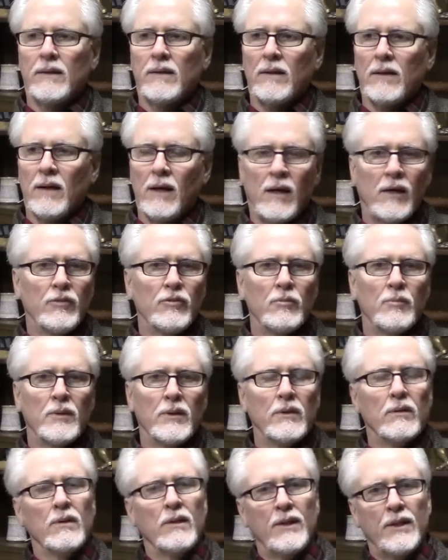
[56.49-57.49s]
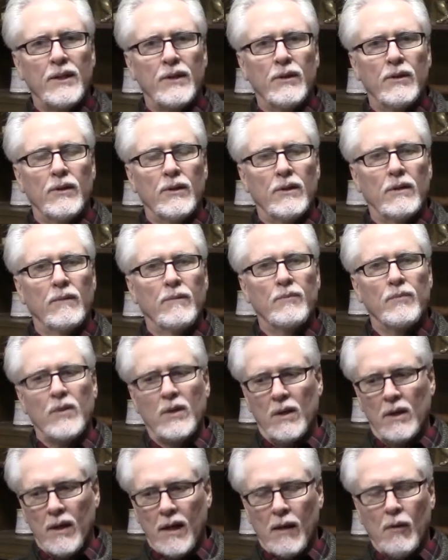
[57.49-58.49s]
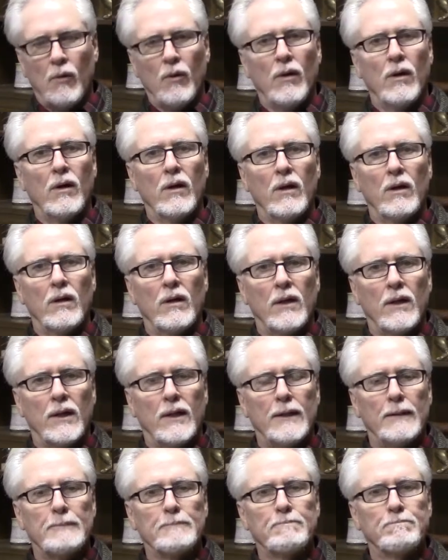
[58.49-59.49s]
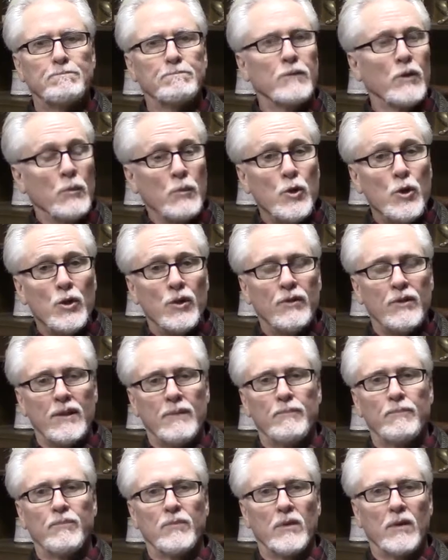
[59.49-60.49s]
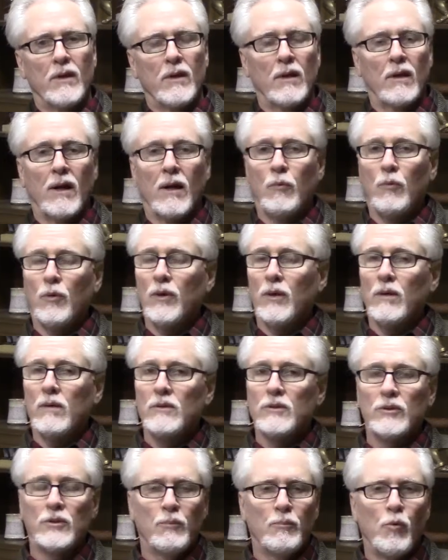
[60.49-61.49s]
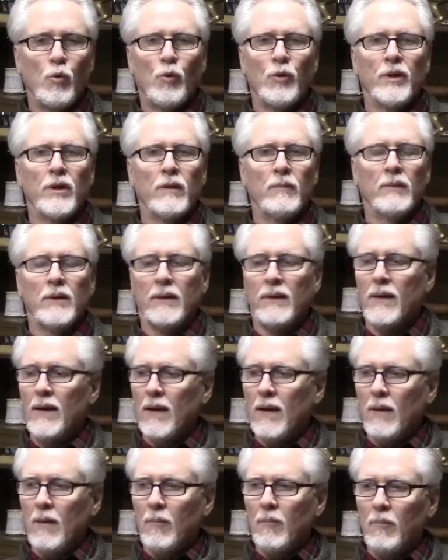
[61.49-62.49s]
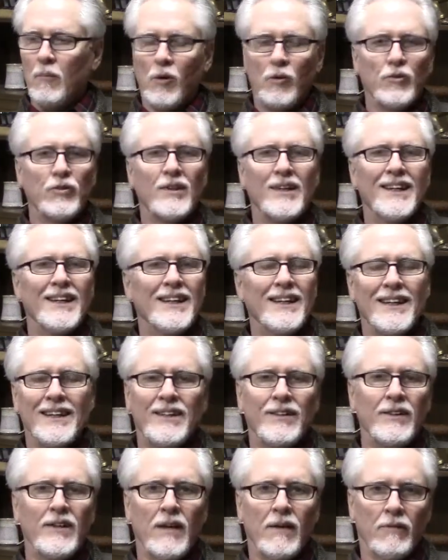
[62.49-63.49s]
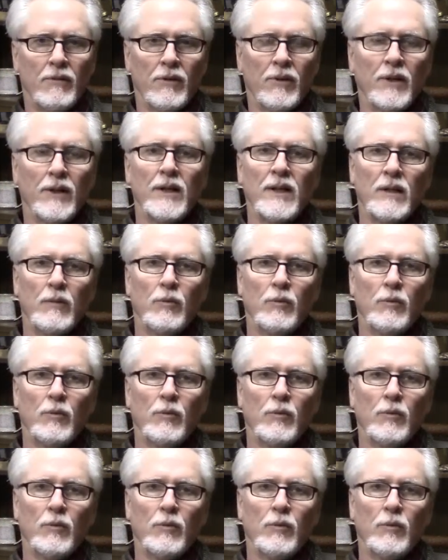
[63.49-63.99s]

consummate leader in our community, and I would support him in most any endeavor he